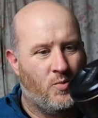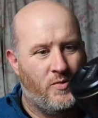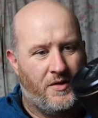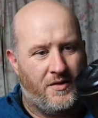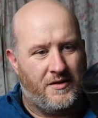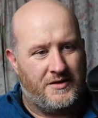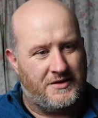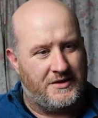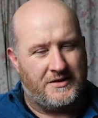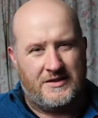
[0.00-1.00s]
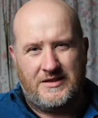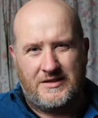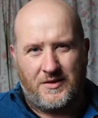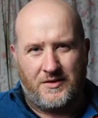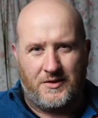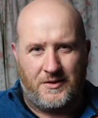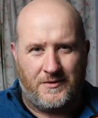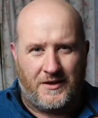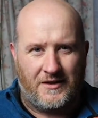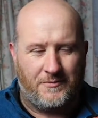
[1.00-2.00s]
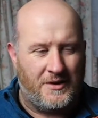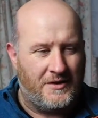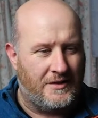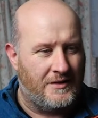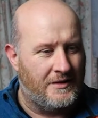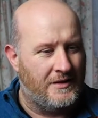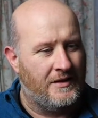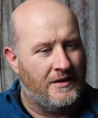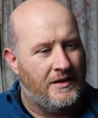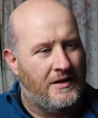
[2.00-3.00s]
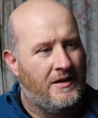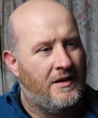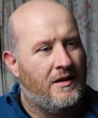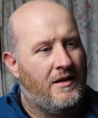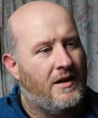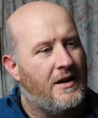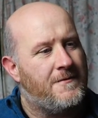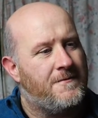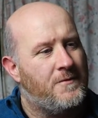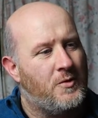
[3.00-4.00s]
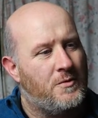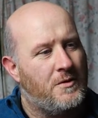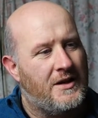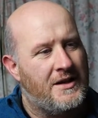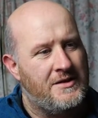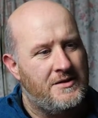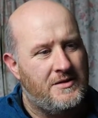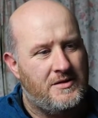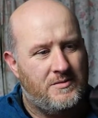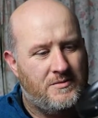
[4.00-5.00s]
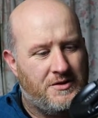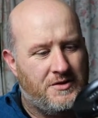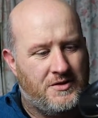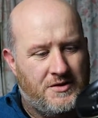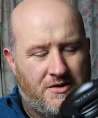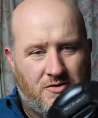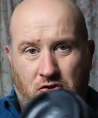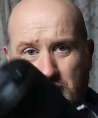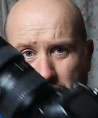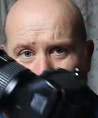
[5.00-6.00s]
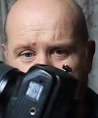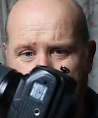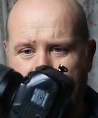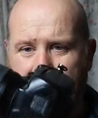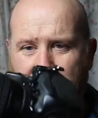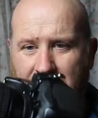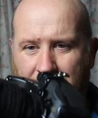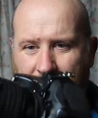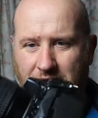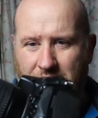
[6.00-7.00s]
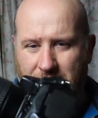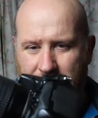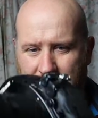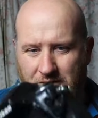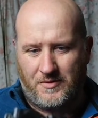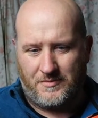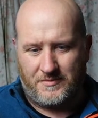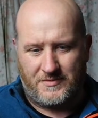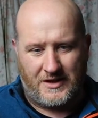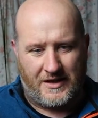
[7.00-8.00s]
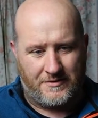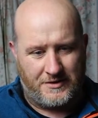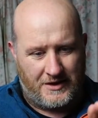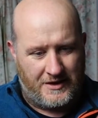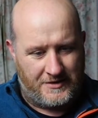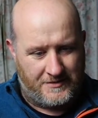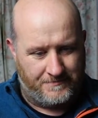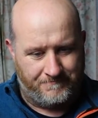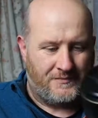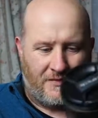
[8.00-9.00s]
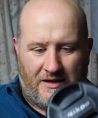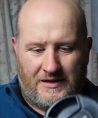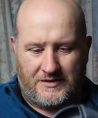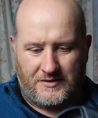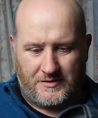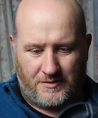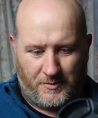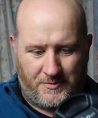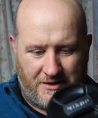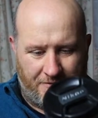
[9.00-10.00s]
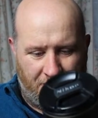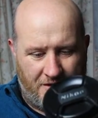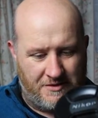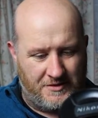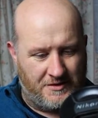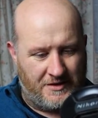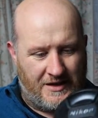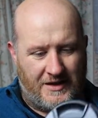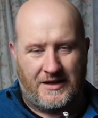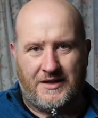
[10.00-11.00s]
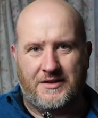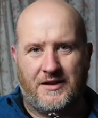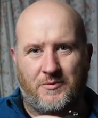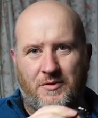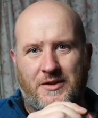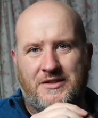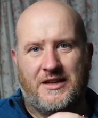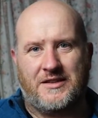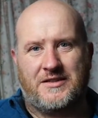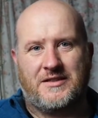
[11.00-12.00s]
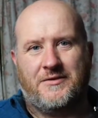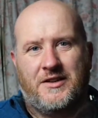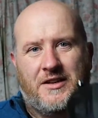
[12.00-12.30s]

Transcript: with this 16 to 35mm f4 lens, which is just as old as I got the two of them together as a kit. So coming up 7 years old, and you can probably tell it's 7